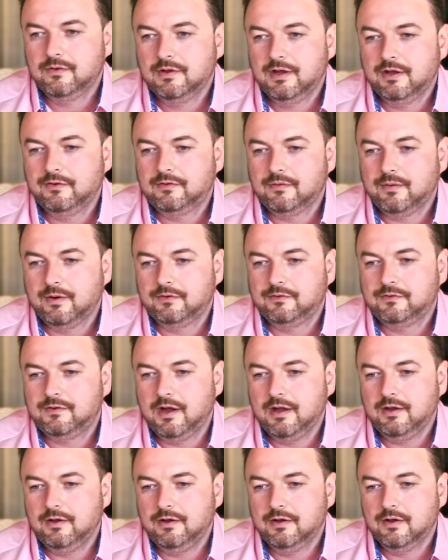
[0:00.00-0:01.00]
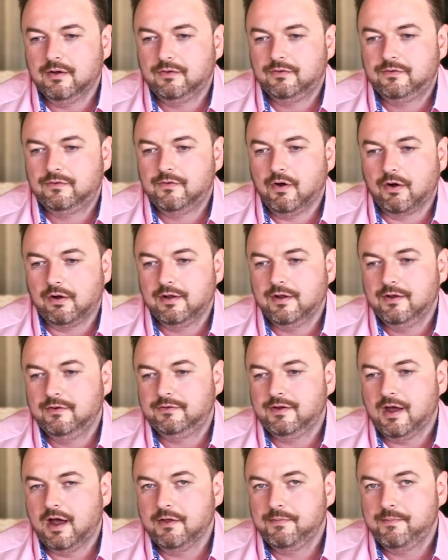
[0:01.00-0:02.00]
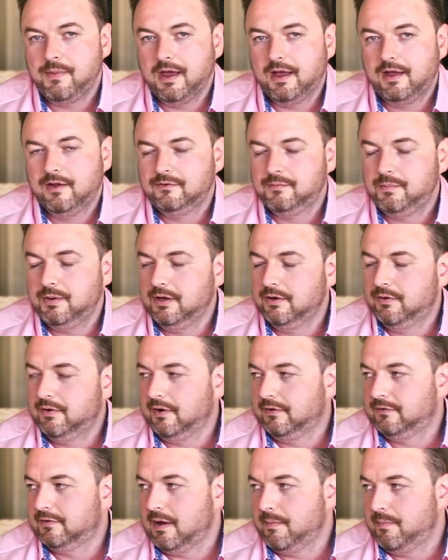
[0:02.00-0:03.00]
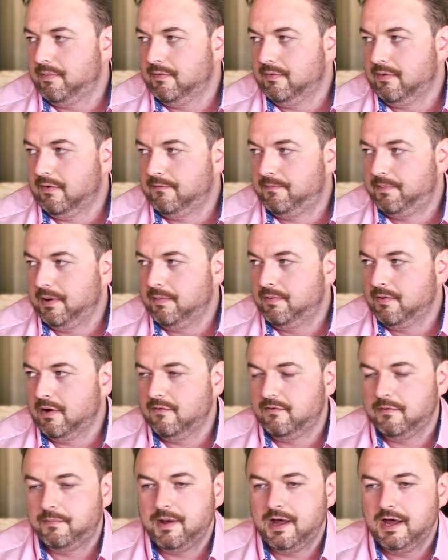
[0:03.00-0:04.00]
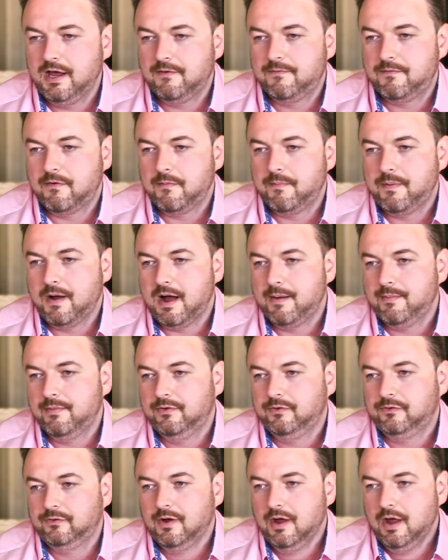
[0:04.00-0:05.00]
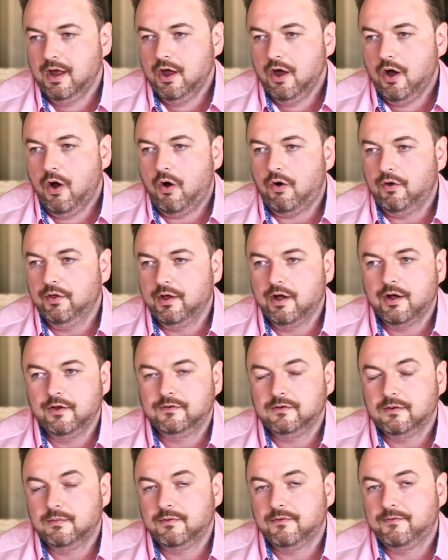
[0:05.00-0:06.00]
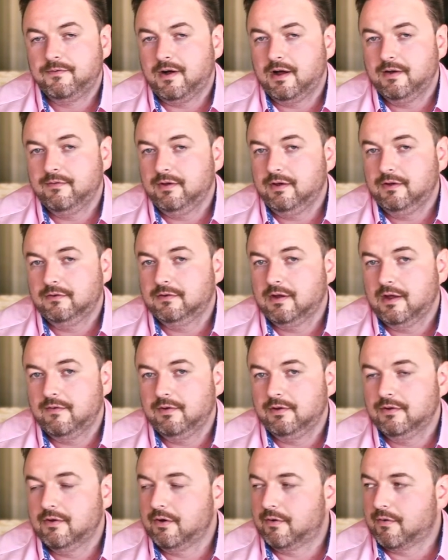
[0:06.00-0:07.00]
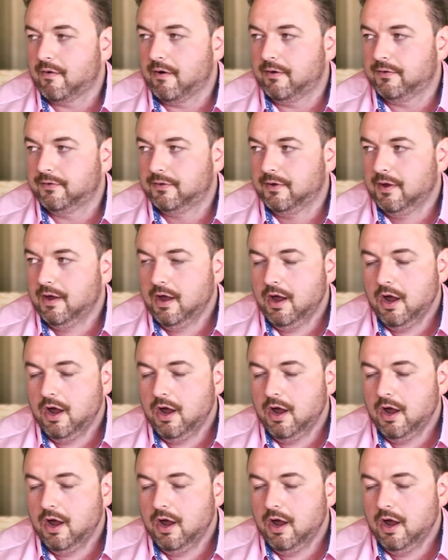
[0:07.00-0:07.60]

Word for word: a lesser extent, you know, Dockland Southbank has been a good example of people overpaying for apartments, holding onto them for five years and having no growth.